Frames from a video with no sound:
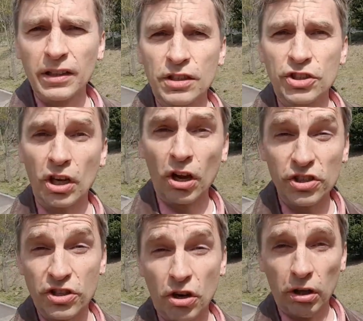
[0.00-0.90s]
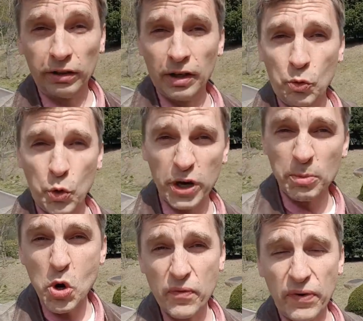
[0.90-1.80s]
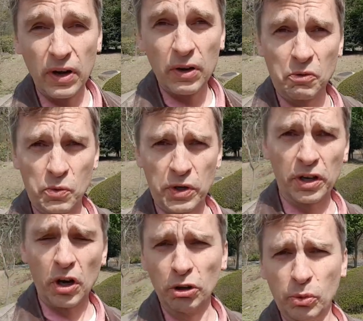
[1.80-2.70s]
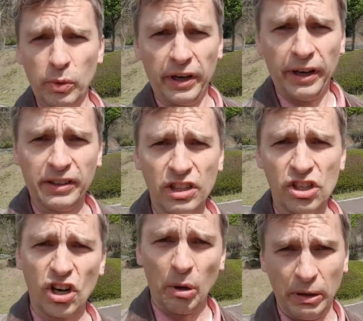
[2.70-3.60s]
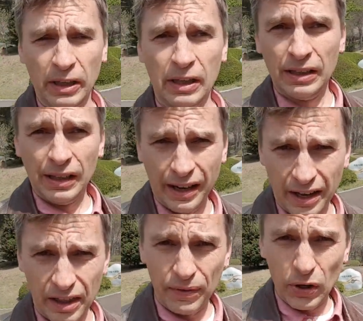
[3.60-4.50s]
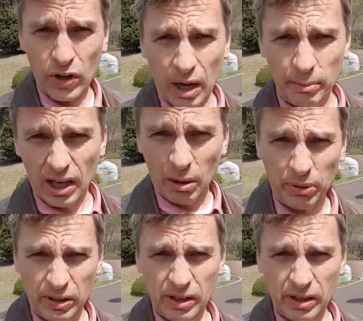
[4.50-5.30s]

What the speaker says: Jigyong just called, we're on a move. We're gonna go to a tea shop, another video coming up.